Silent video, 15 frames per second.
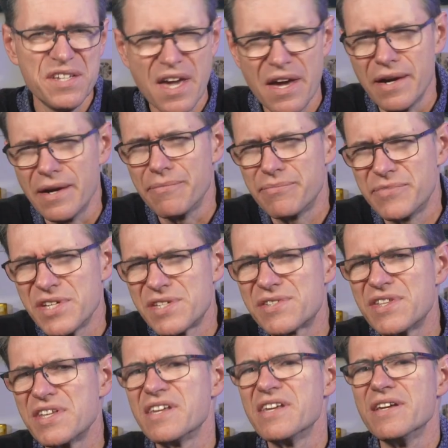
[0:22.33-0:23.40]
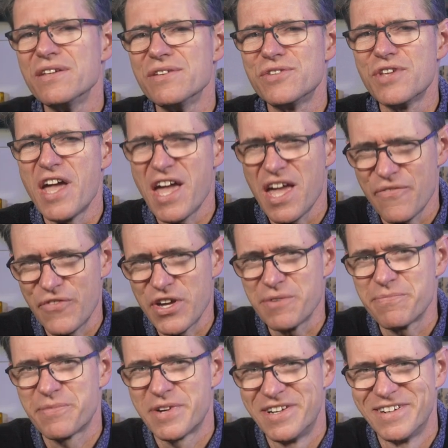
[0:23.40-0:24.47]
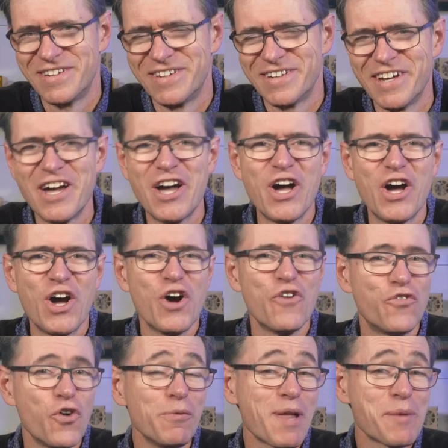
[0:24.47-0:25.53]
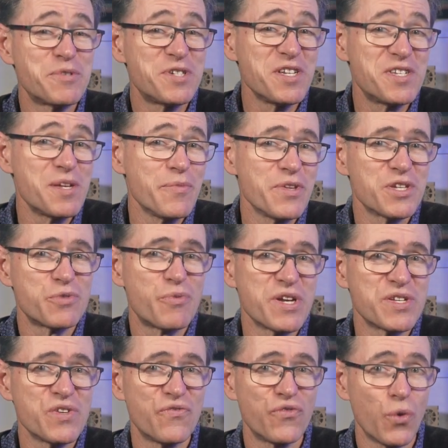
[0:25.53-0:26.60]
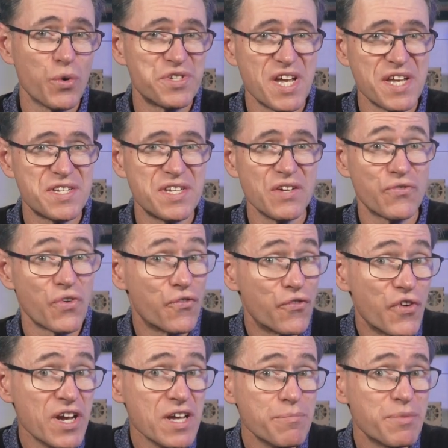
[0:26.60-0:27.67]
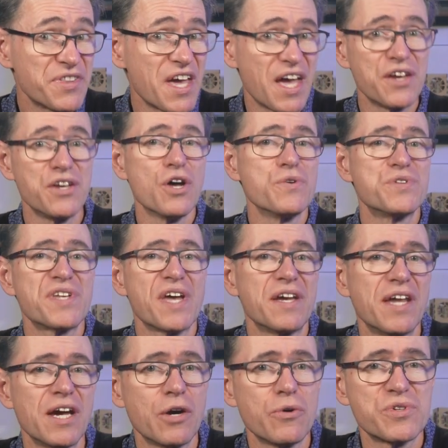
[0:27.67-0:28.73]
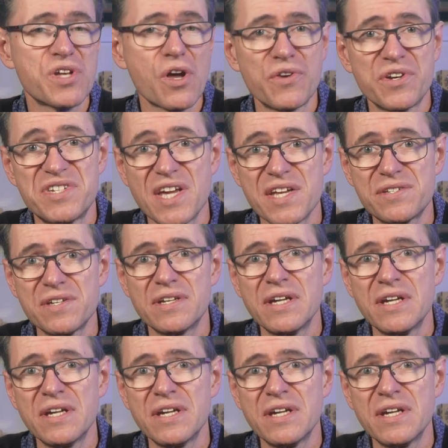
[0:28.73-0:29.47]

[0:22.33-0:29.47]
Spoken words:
yeah, this thing is heavy. Formlabs did send me this resin for testing for free, but they had no say in how I was going to test it,